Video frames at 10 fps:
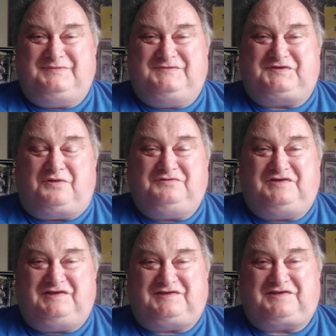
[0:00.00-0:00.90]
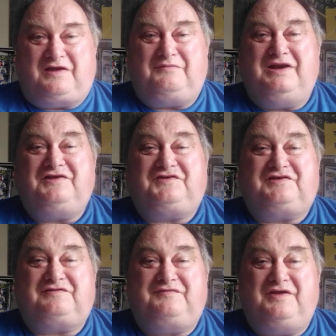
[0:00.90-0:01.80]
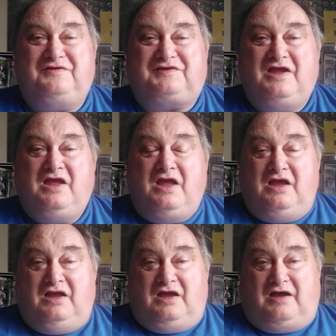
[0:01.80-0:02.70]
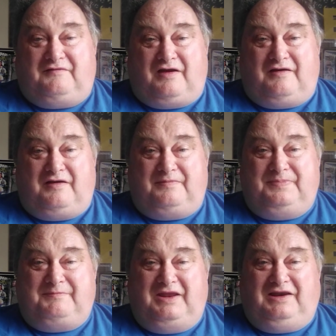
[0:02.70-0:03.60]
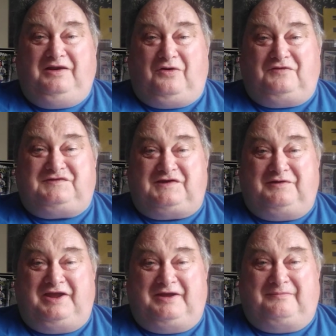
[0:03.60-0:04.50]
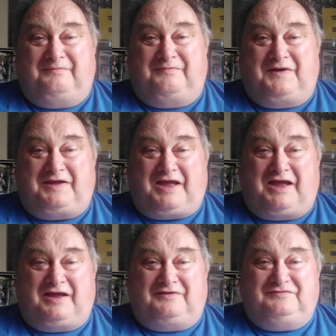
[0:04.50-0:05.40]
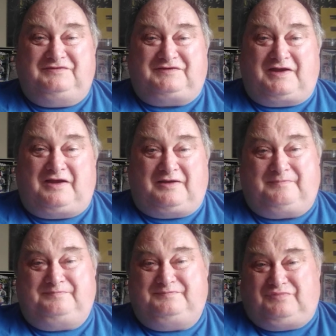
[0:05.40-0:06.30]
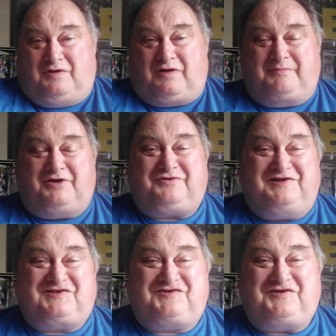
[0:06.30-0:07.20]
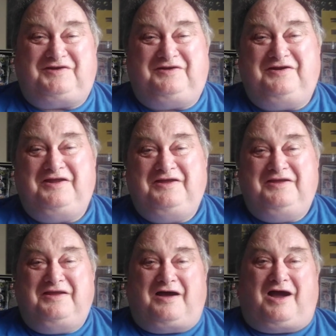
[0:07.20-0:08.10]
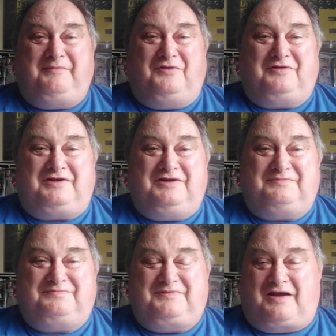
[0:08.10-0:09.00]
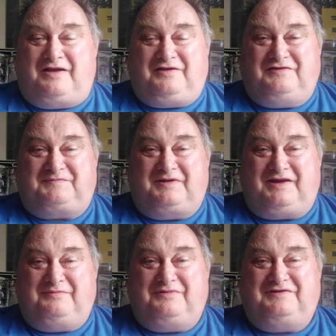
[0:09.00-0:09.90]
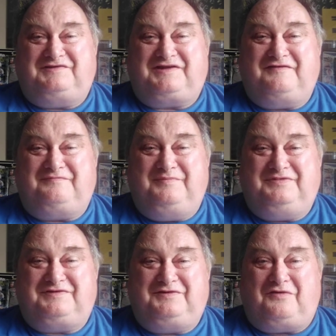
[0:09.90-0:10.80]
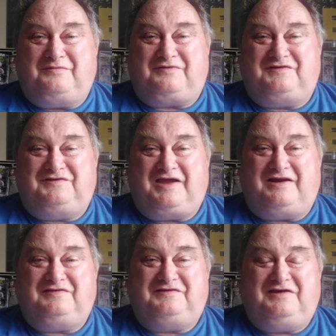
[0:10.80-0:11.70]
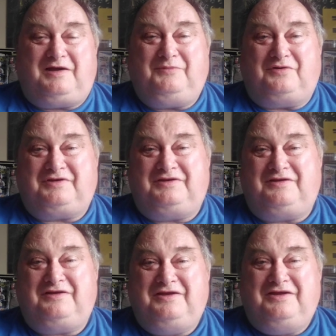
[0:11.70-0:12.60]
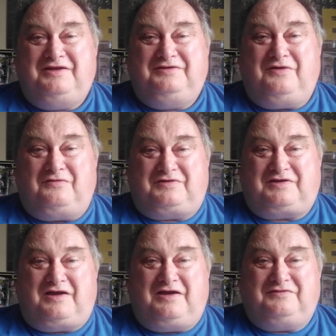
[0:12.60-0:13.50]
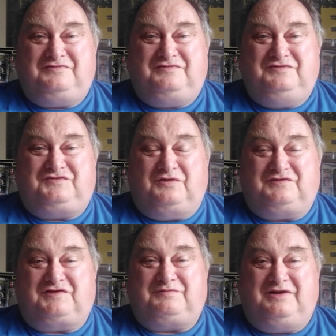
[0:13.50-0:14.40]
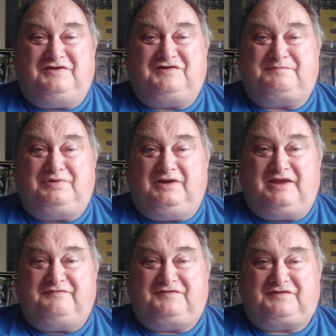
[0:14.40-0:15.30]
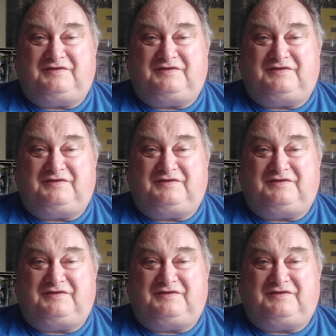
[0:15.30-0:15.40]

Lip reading: George's religious views mean a lot to him. And I'm a Christian. I don't expect anyone to knock Christianity. I'm not gonna knock George's religious beliefs.